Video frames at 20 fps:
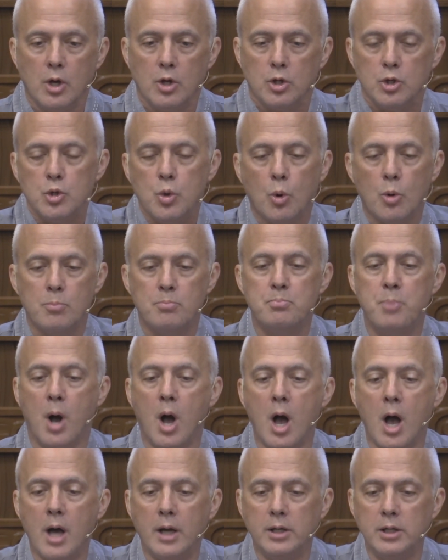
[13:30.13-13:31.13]
your
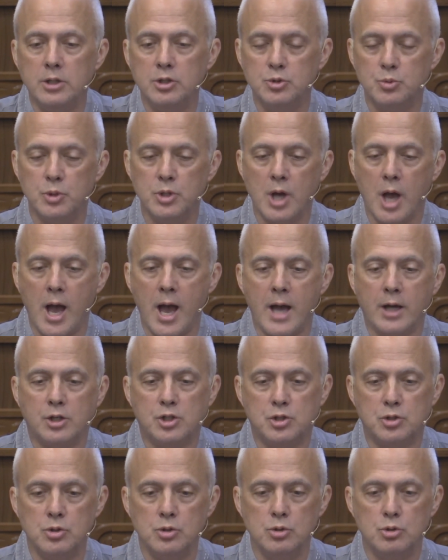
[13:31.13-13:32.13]
body's
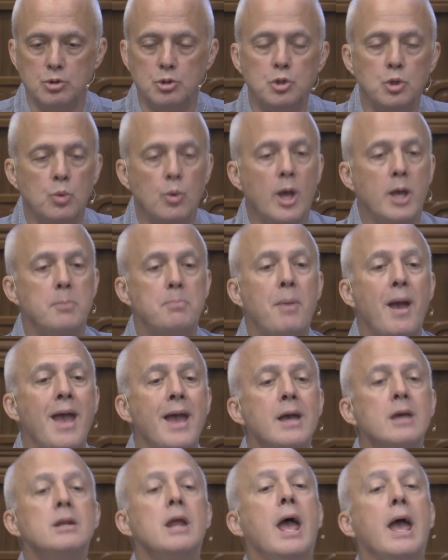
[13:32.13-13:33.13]
reaction to a
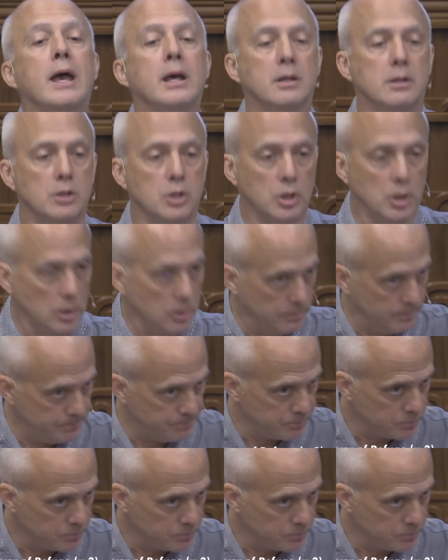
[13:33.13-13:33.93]
panhandler,